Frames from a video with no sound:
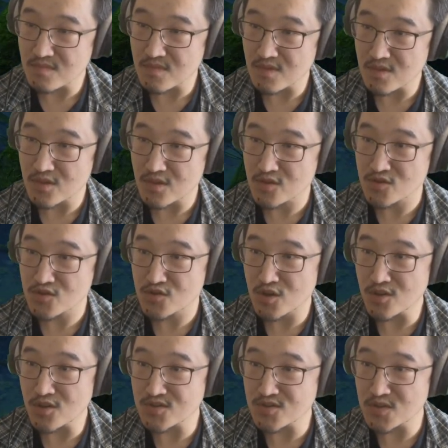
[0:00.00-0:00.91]
There's
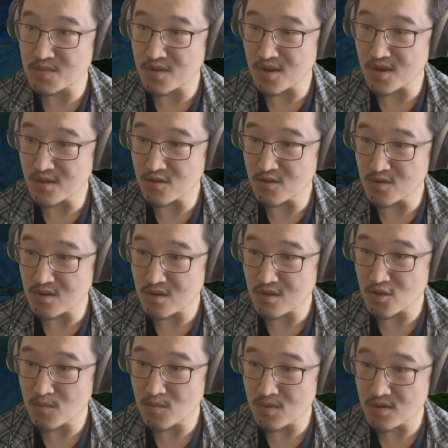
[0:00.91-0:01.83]
another zip line a
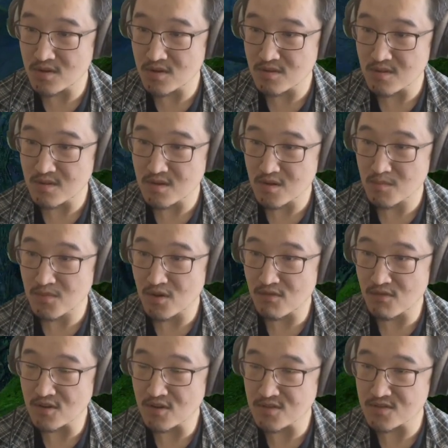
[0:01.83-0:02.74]
little bit
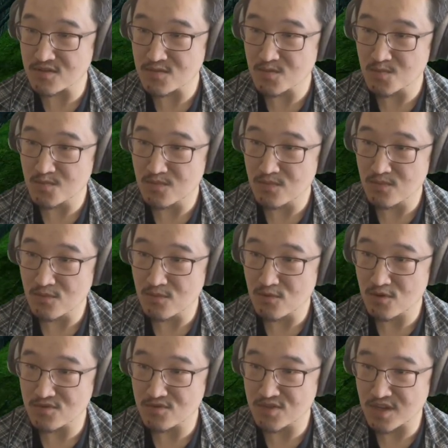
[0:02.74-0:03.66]
above us.
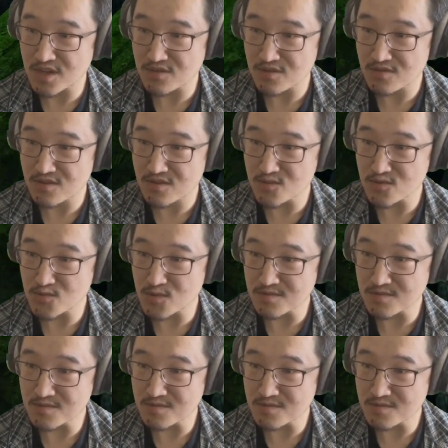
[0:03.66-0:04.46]
I'll take this one.